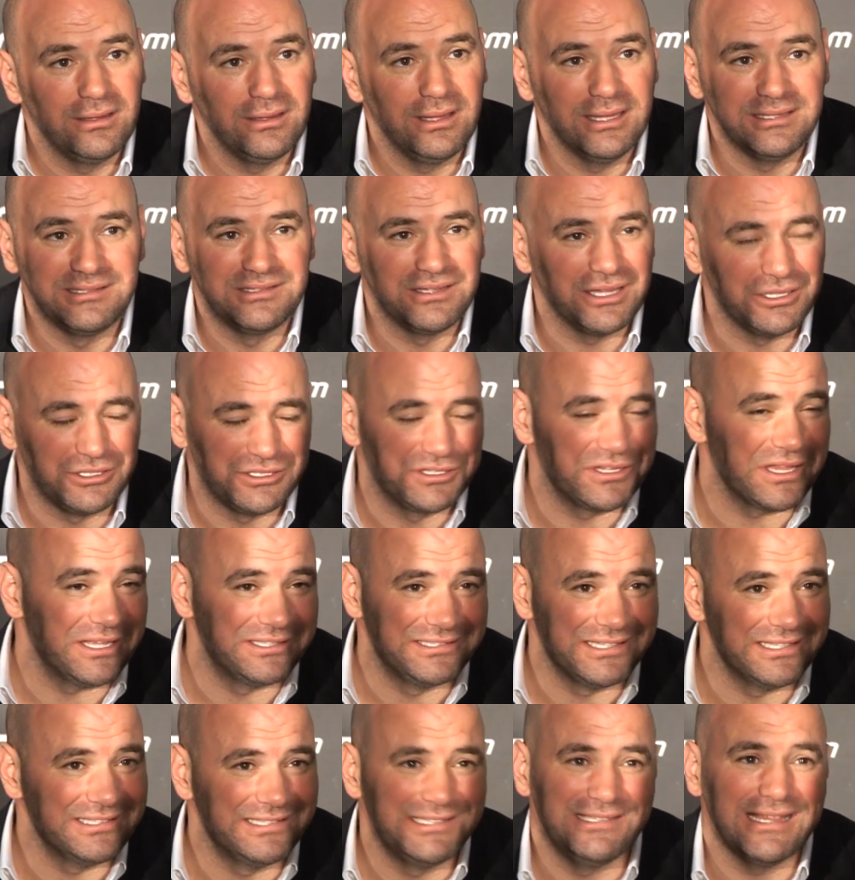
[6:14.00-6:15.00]
It's
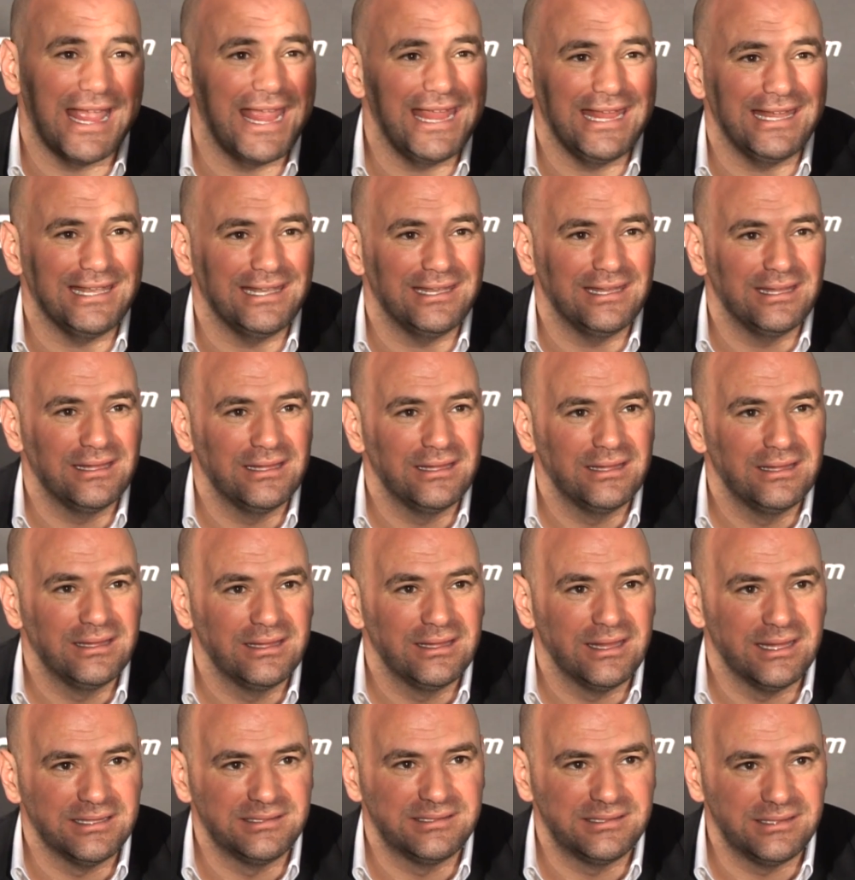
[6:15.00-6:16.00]
insane.
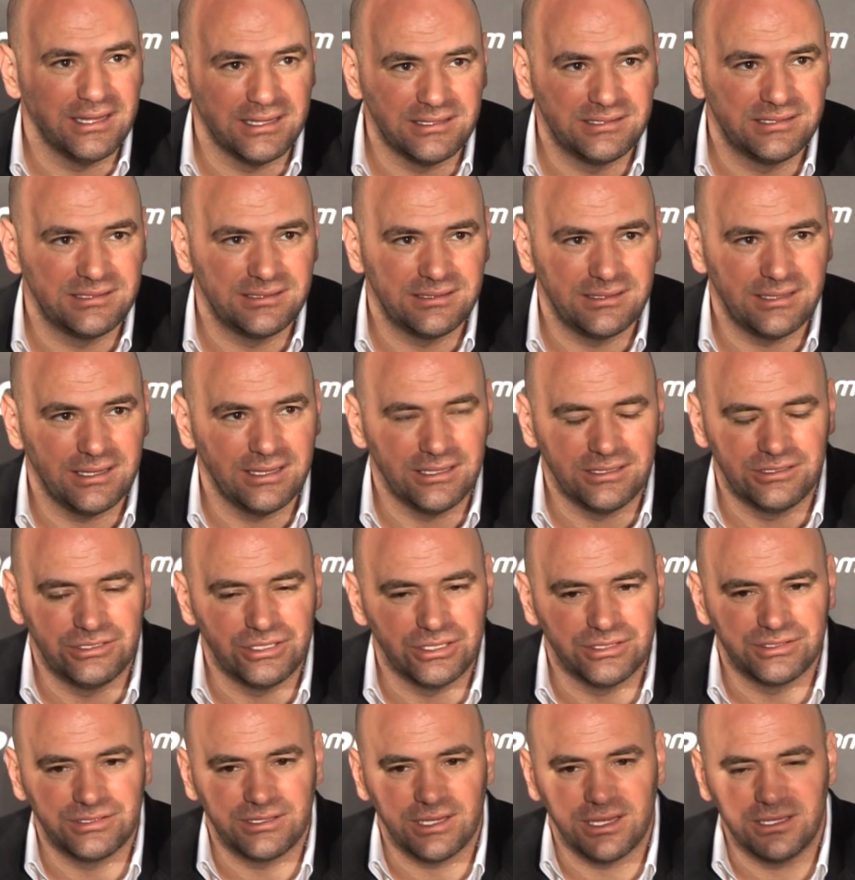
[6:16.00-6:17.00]

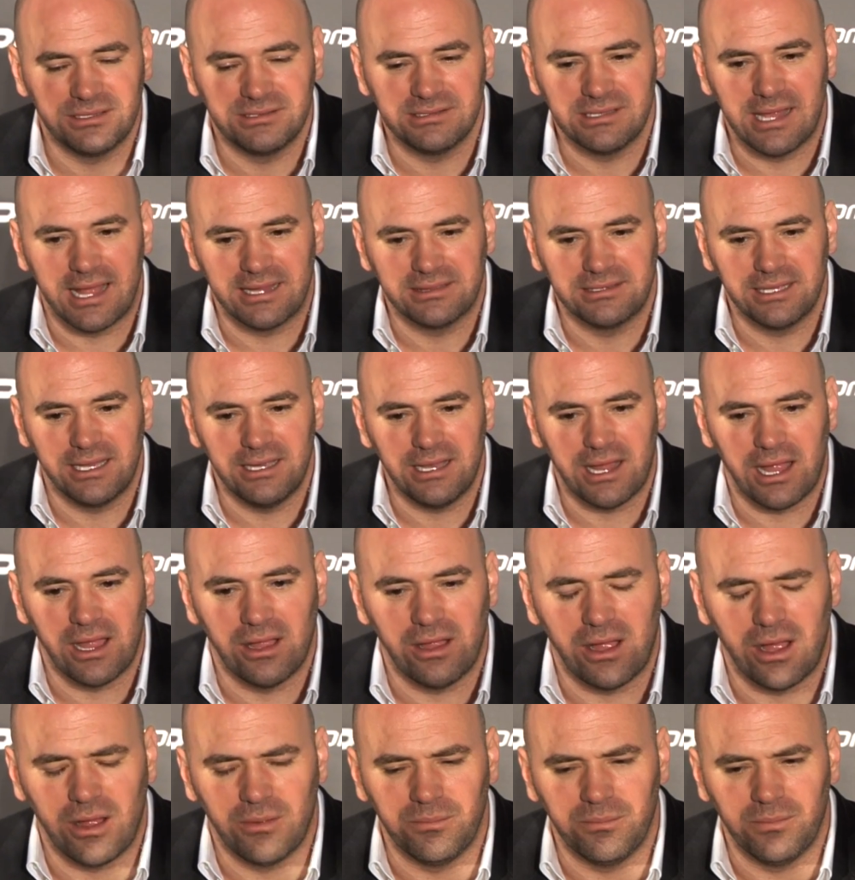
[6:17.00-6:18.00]
It's not that
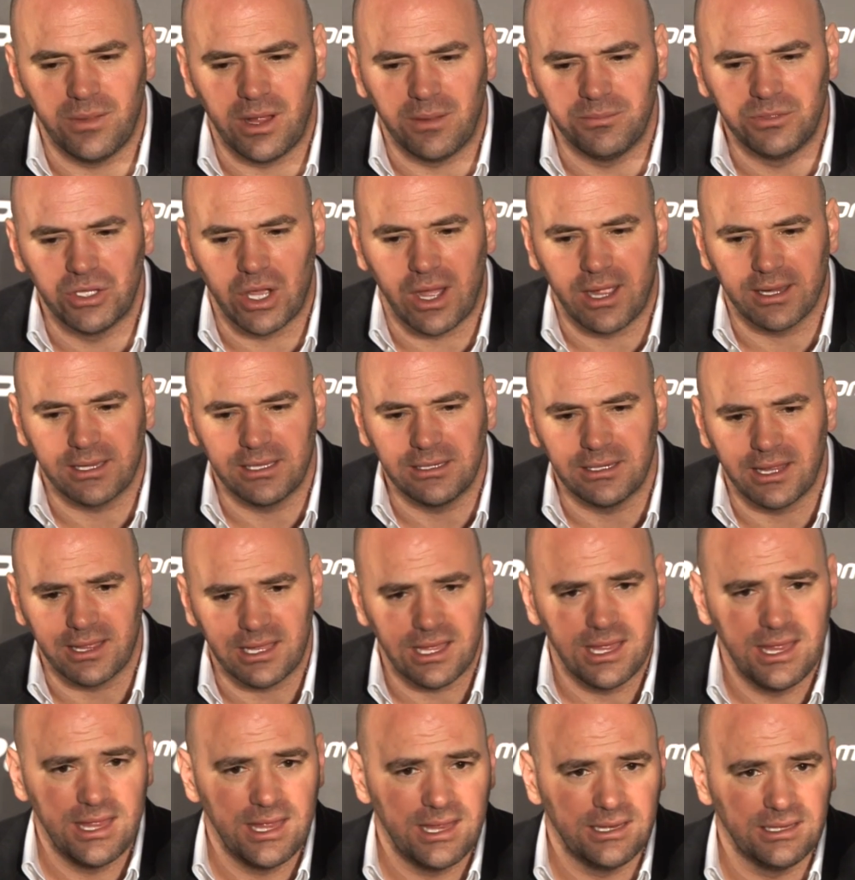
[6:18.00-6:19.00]
I'm talking
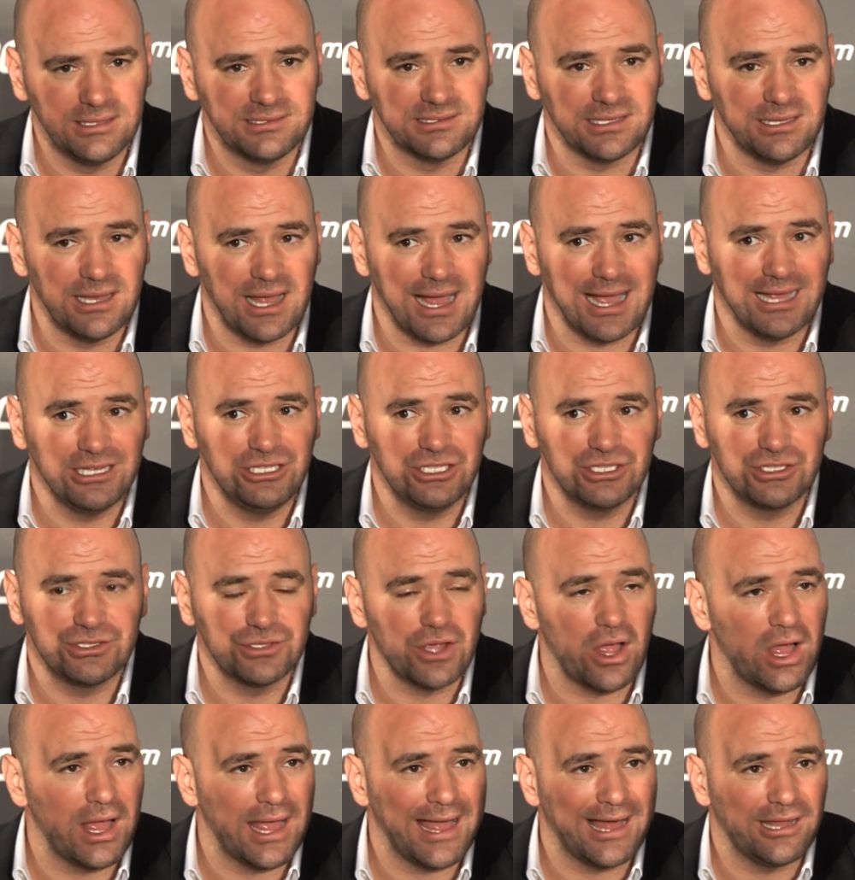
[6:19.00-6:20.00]
like, listen, I just
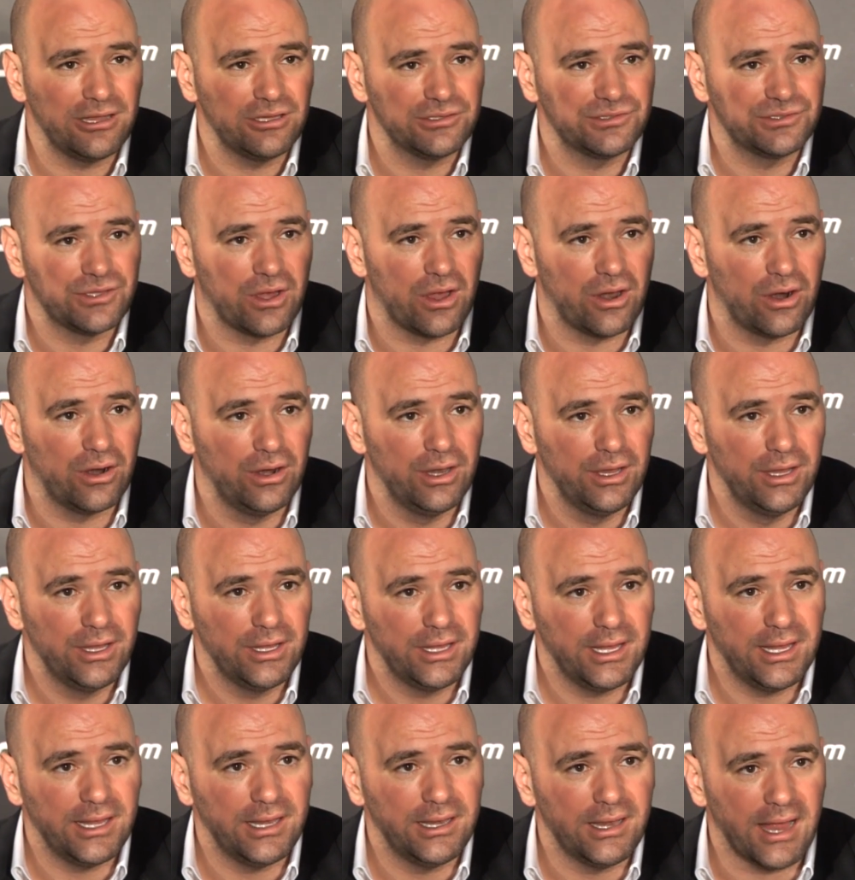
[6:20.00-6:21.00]
saw Allistair
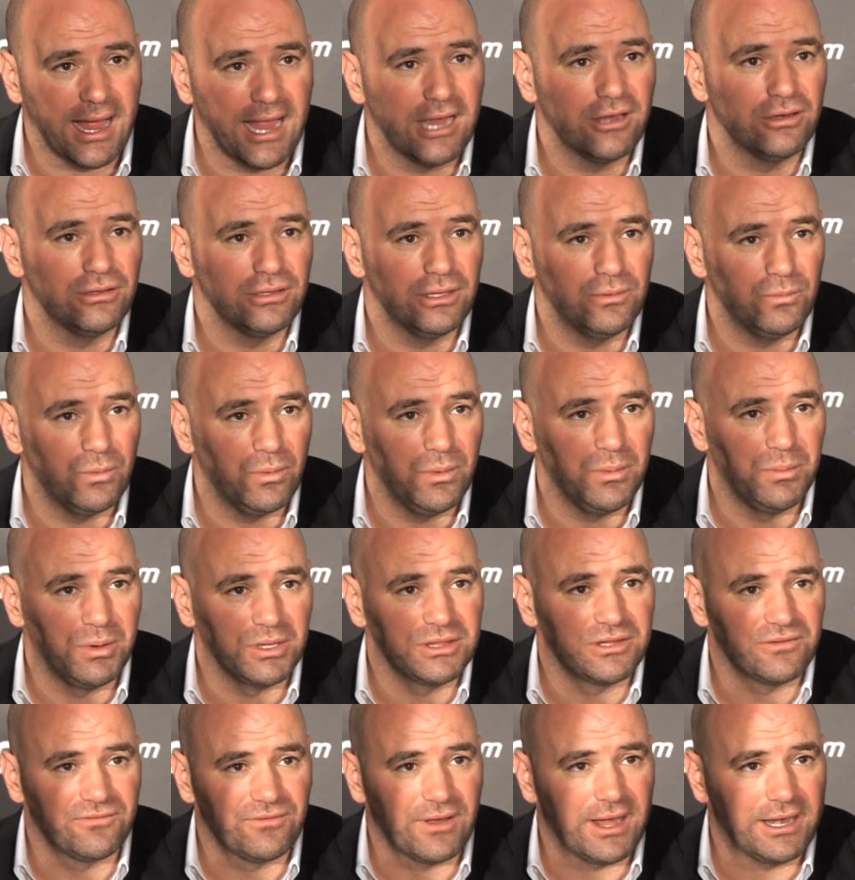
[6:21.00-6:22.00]
in Ireland when we
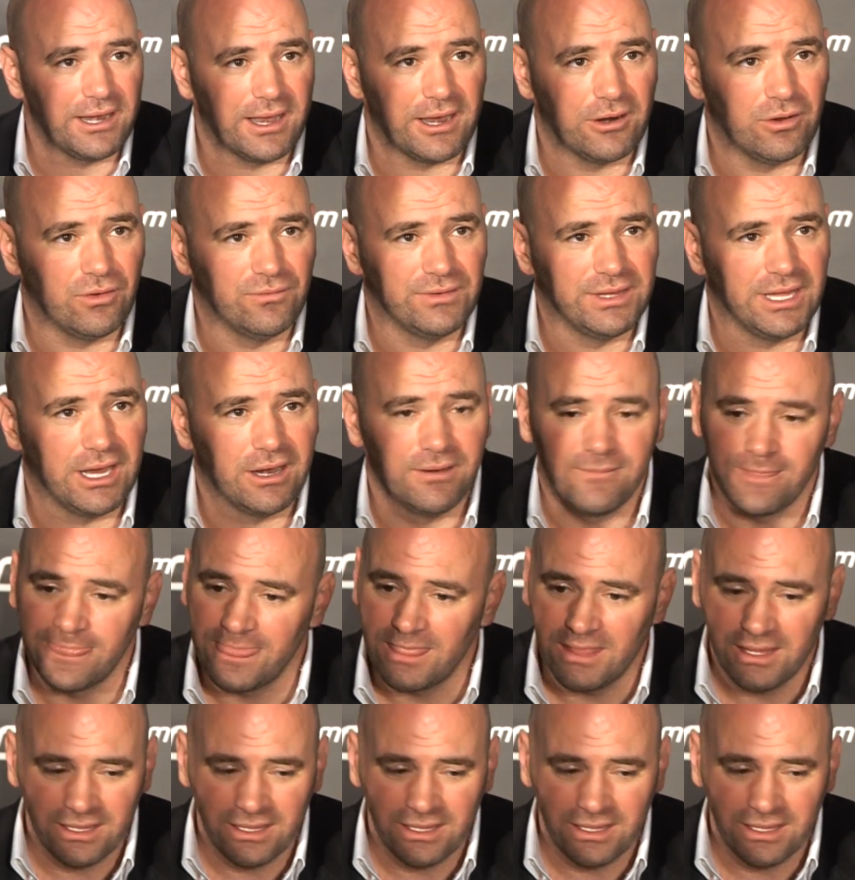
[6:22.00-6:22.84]
put the fight on over there.